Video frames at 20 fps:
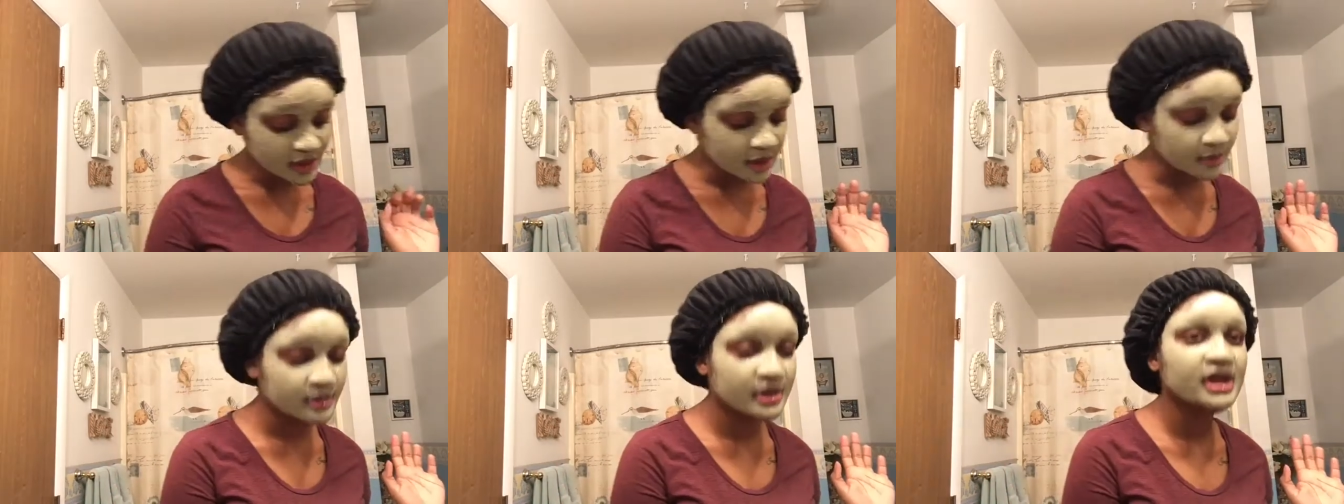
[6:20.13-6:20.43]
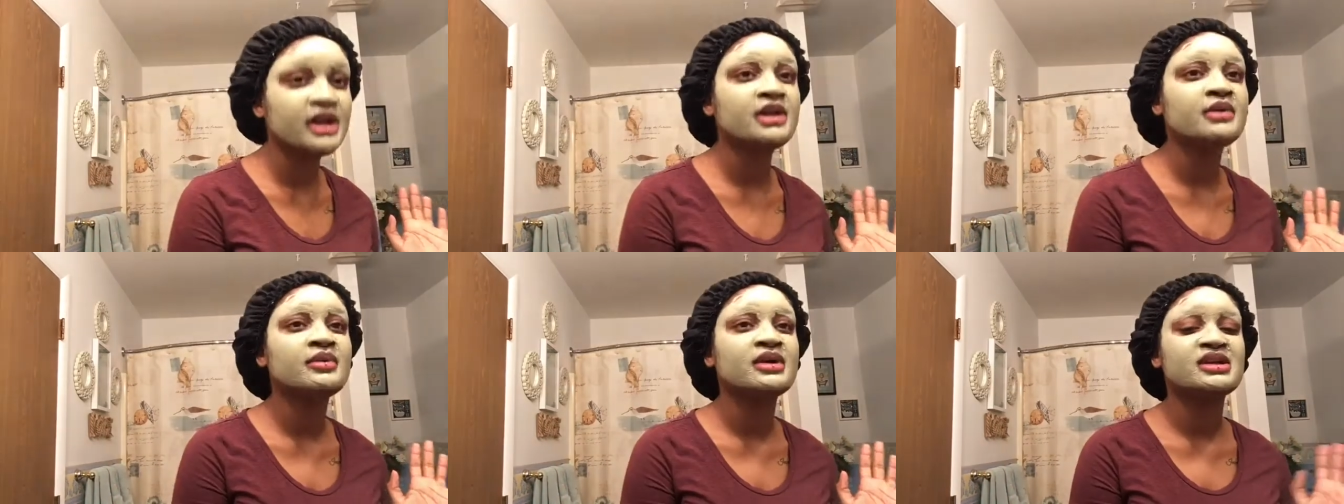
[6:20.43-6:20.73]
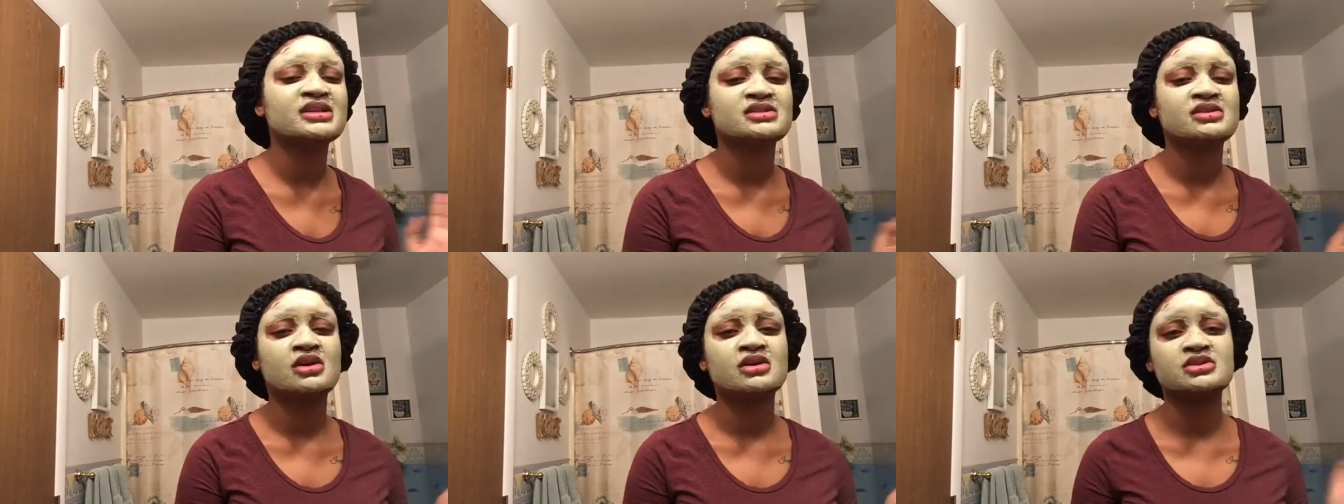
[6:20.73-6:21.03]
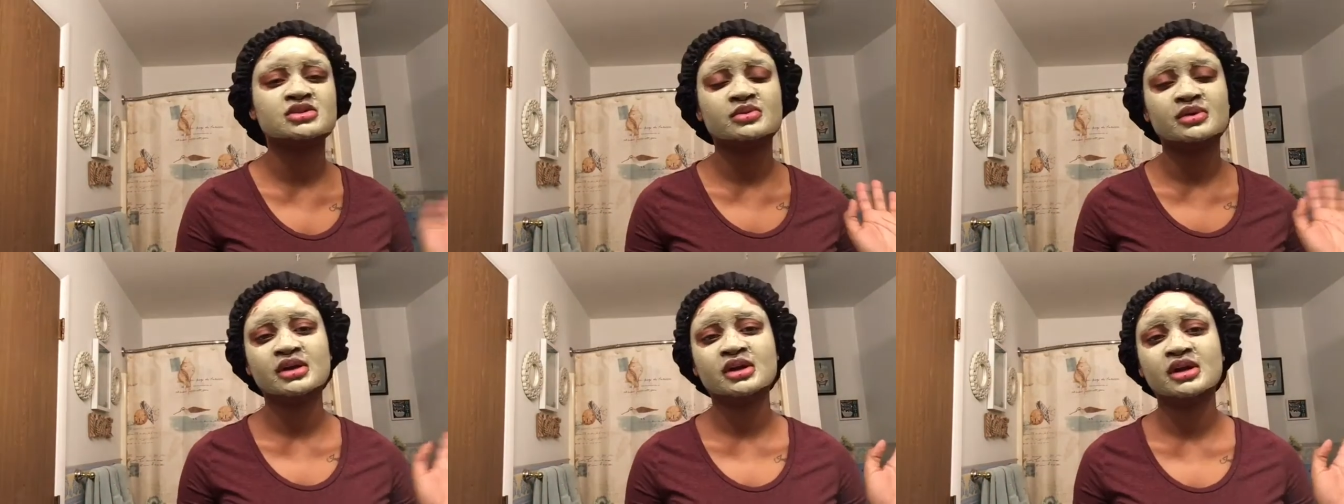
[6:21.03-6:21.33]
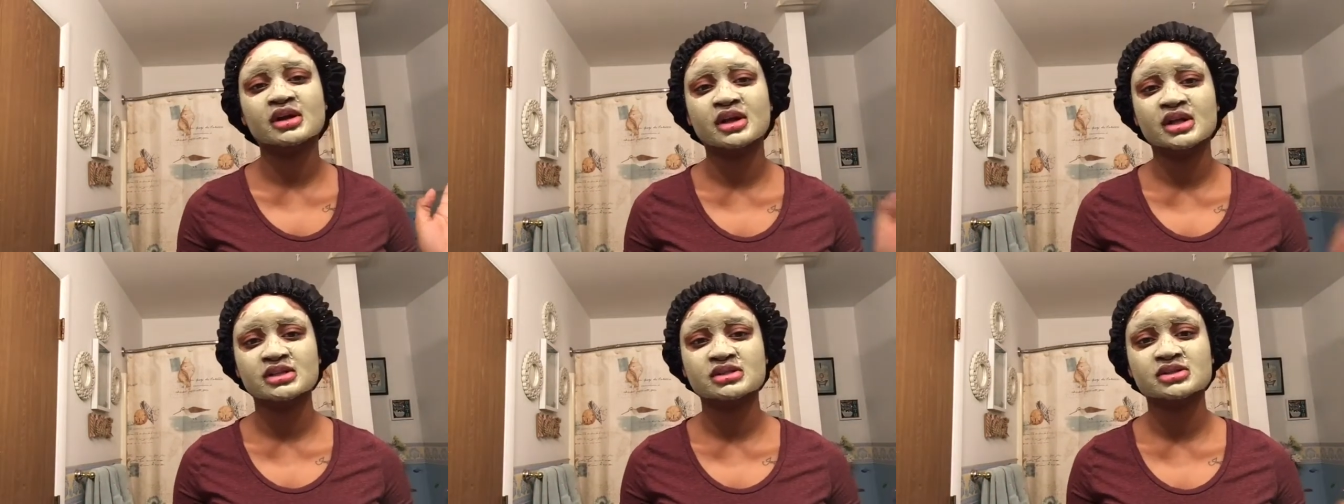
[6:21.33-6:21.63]
But anyways, on Twitter
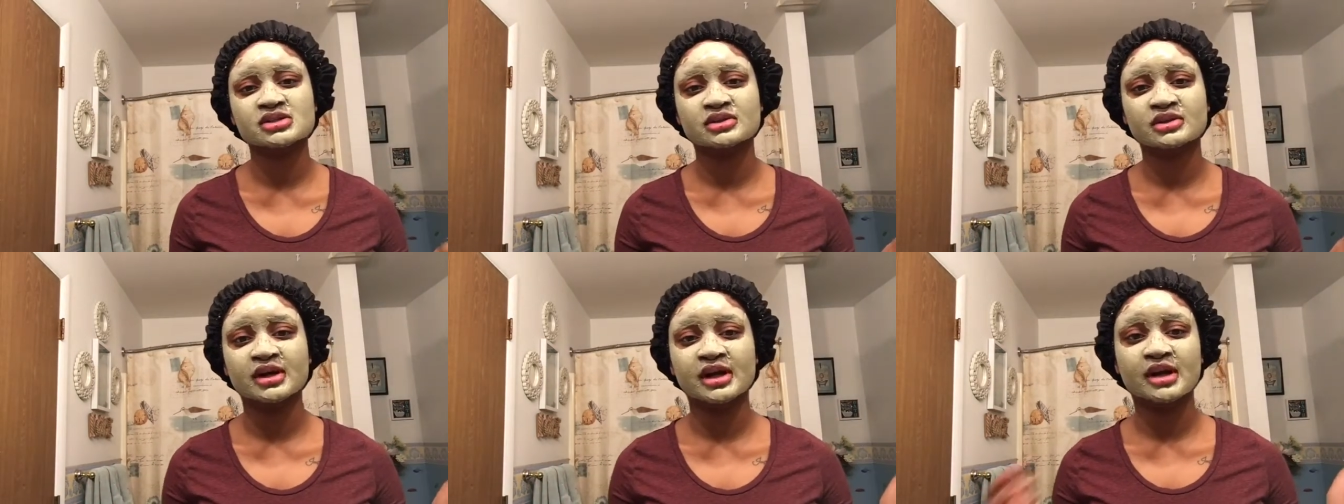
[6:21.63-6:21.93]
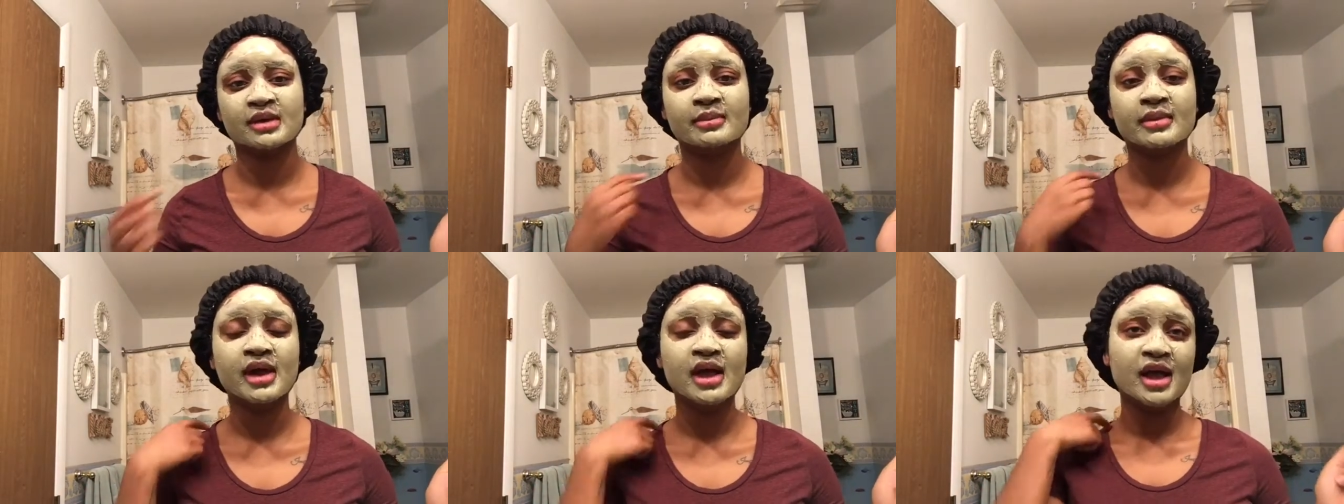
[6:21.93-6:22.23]
and Instagram,